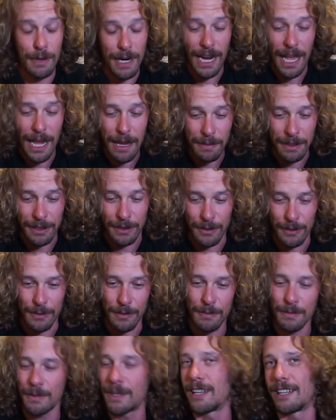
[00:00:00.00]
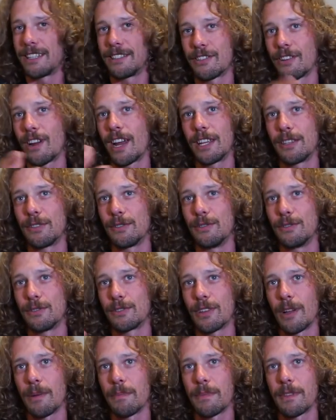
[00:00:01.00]
I'm at home. I try to do
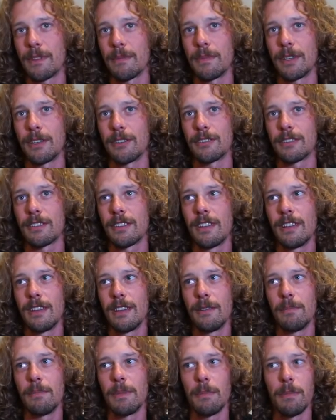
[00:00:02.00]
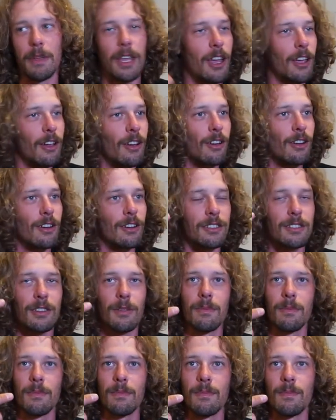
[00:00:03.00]
something because maybe I heard
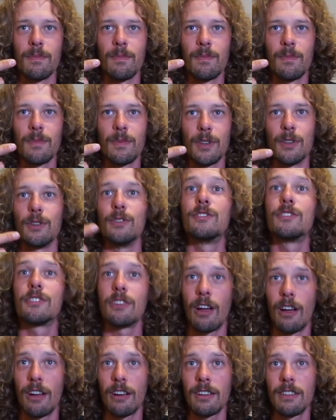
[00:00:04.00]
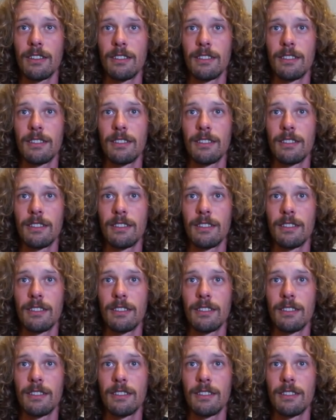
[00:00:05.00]
some good song.